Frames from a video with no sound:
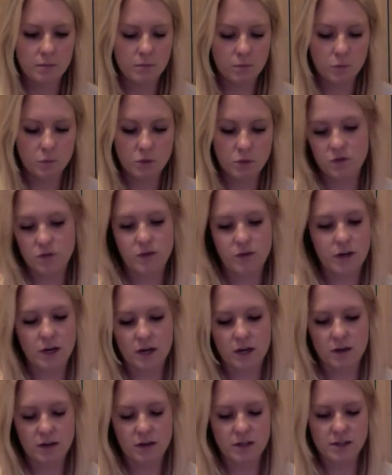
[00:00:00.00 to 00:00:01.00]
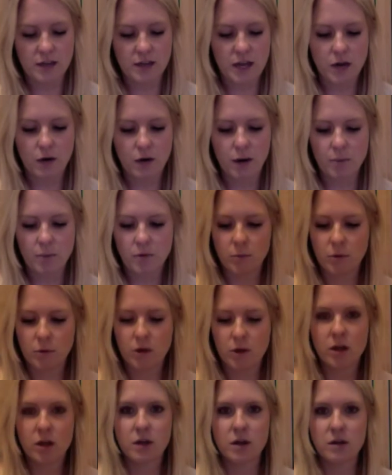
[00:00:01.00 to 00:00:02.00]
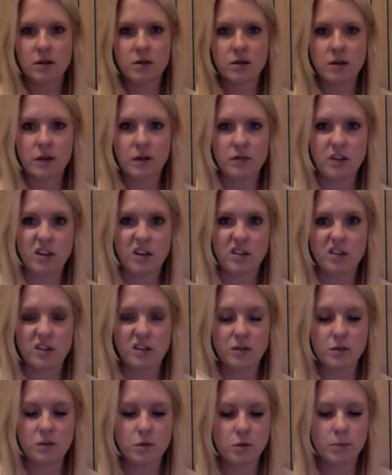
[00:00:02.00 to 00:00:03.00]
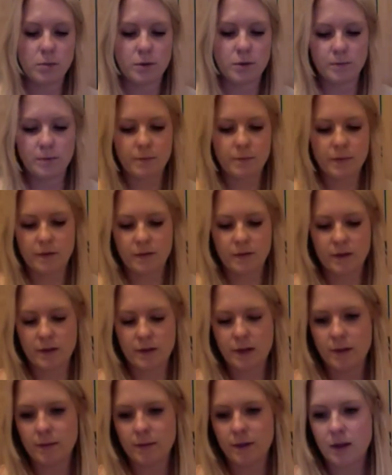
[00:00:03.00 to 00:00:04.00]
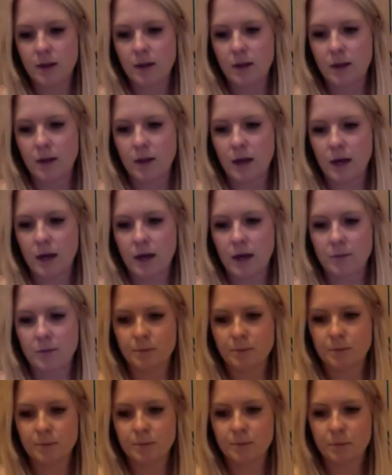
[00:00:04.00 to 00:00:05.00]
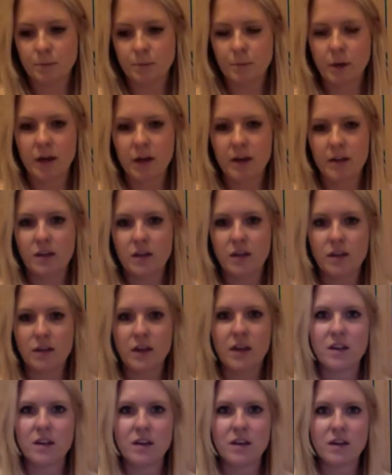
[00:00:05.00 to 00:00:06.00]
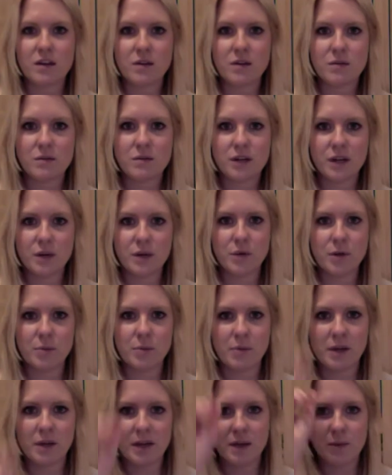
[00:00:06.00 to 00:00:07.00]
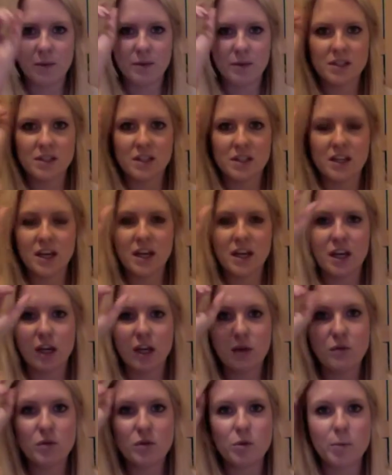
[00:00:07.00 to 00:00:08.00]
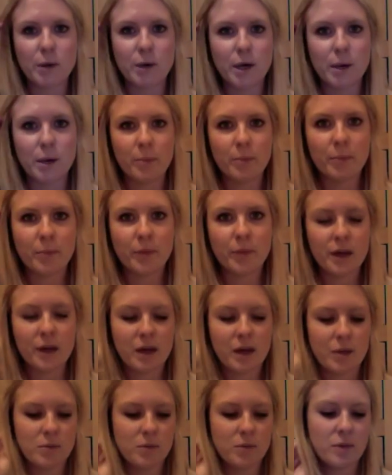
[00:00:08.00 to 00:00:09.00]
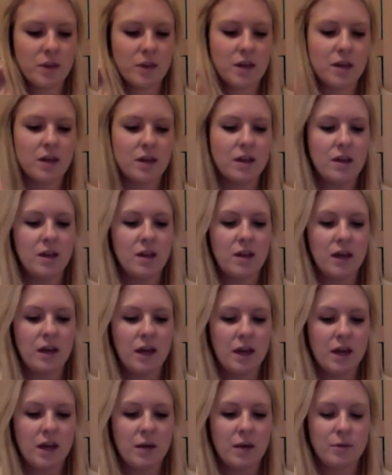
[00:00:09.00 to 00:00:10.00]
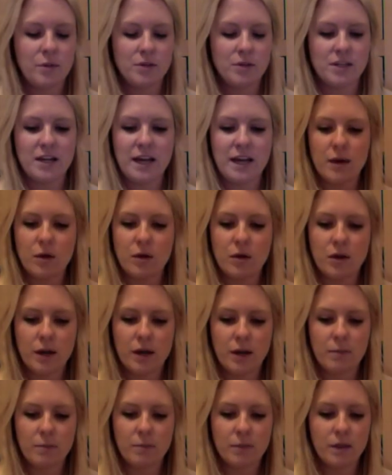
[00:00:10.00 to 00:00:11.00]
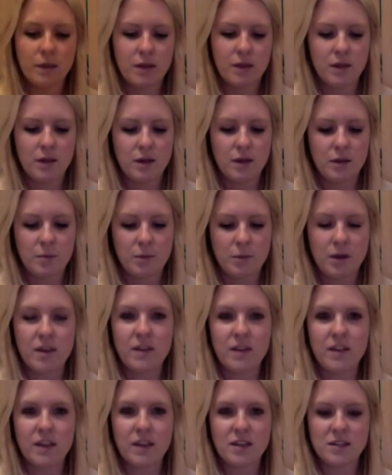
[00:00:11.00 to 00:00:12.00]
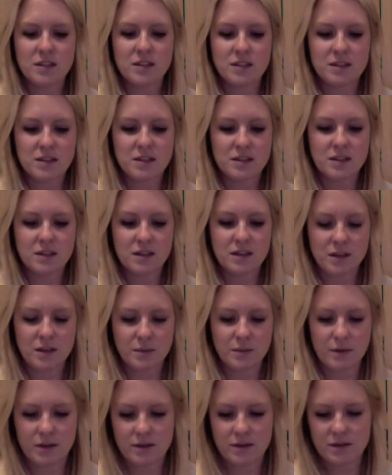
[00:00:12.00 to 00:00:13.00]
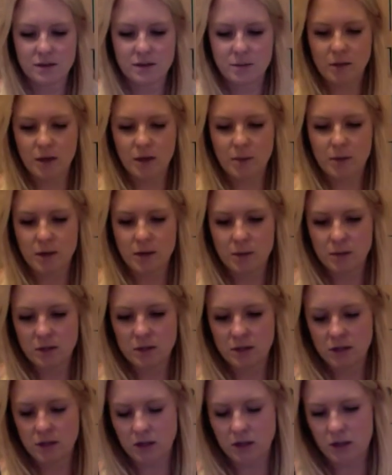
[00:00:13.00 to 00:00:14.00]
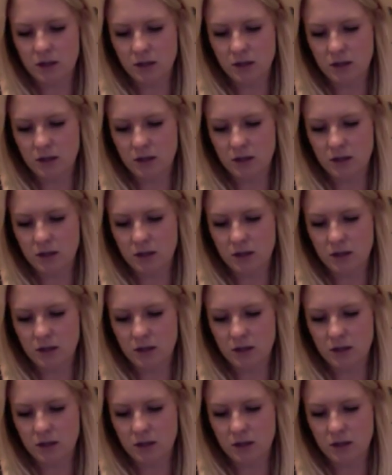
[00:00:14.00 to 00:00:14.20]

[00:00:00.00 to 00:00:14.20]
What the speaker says: which is fine. It's 8 grams of product. Haven't used it at all, but it's in there. But the thing that really annoyed me was the cuticle balm that comes with it. Well, it's a nail cream, but this. Wait, well, let me open it up and show you.